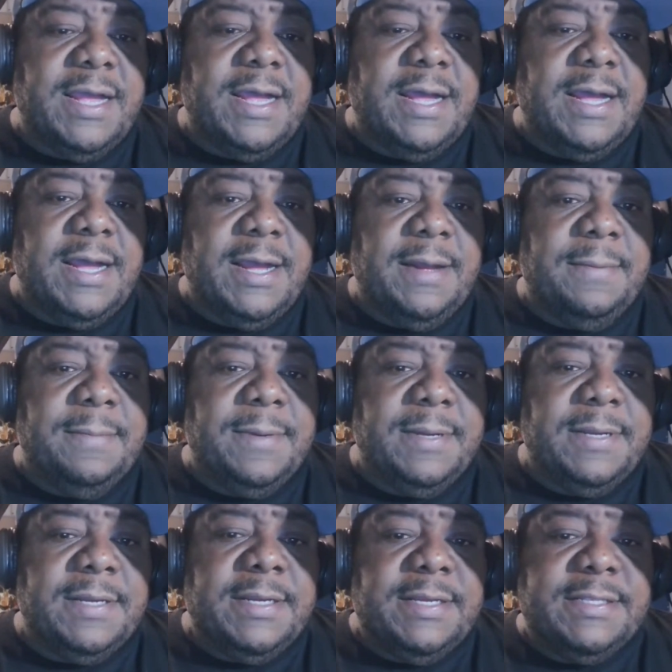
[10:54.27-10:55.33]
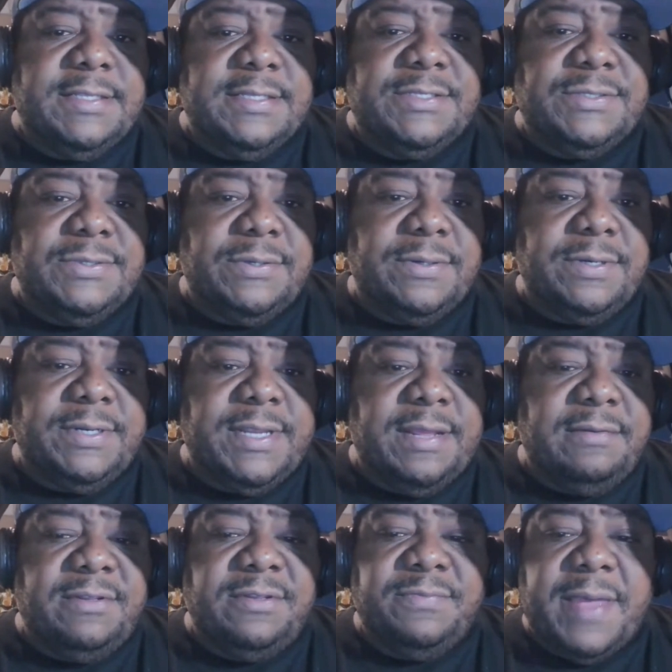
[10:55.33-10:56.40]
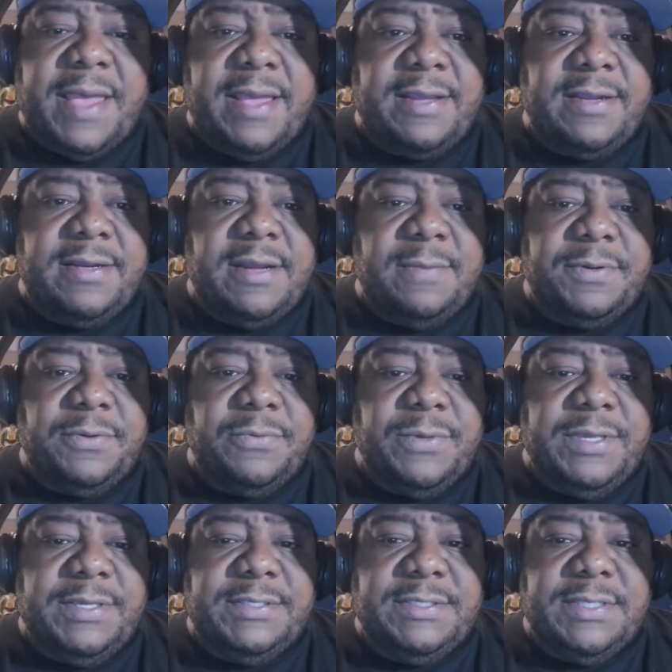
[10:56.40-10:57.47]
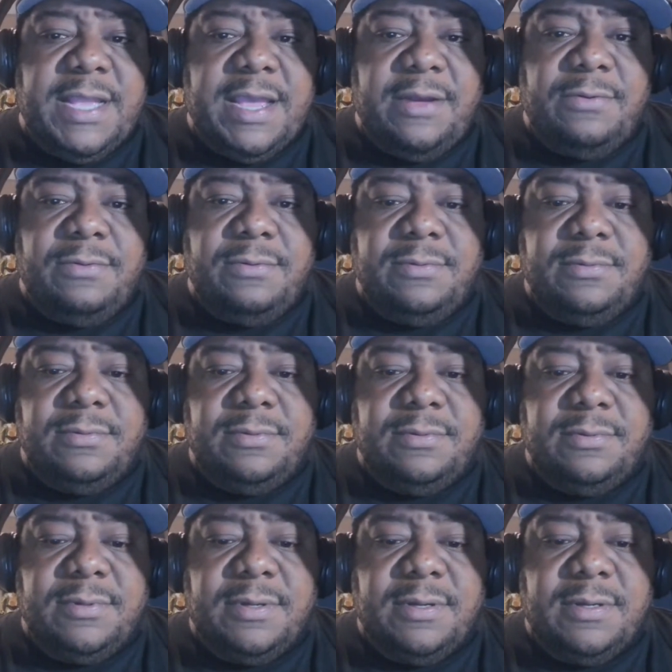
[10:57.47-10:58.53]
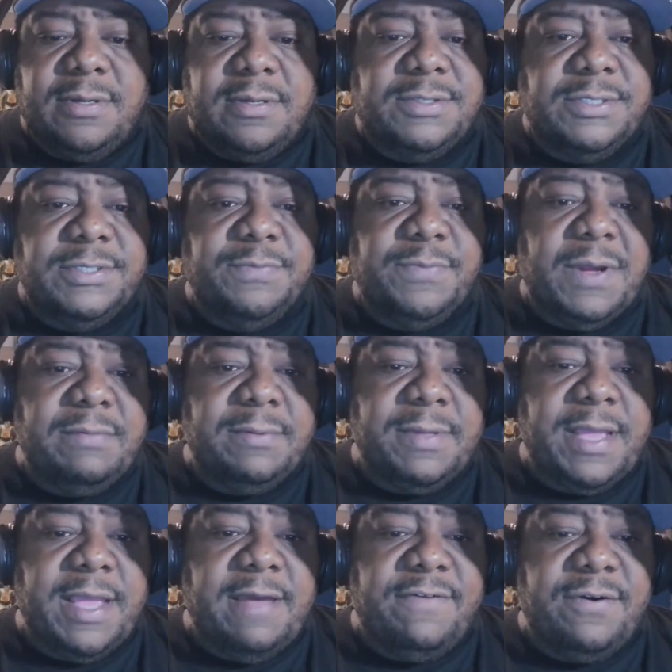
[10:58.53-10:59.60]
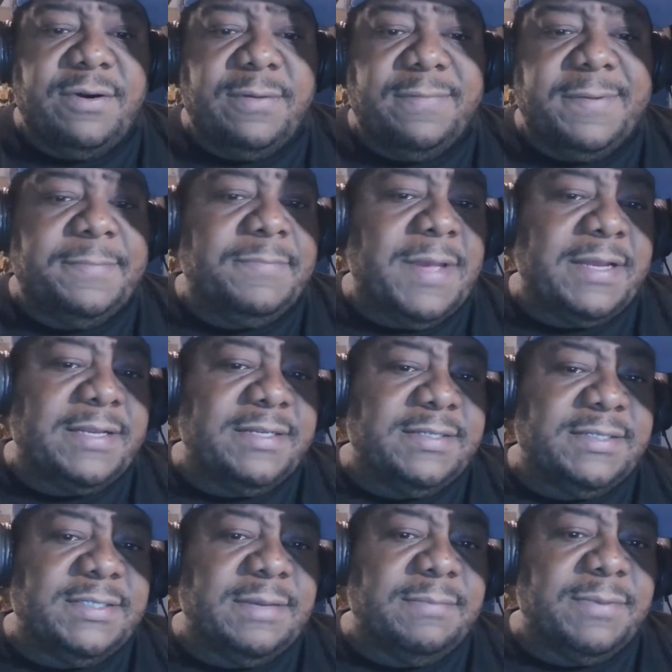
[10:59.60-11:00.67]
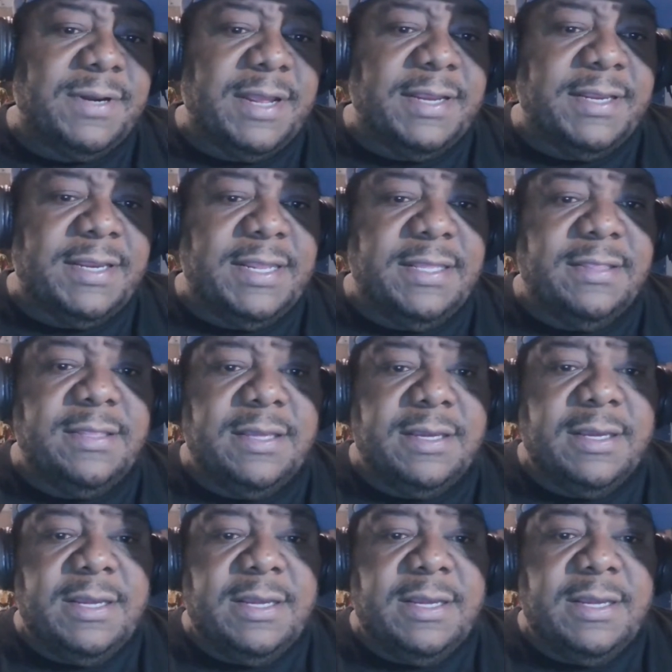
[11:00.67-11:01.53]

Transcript: Um, this story dates back a couple of weeks now, so you probably have heard of it, back to December 19th.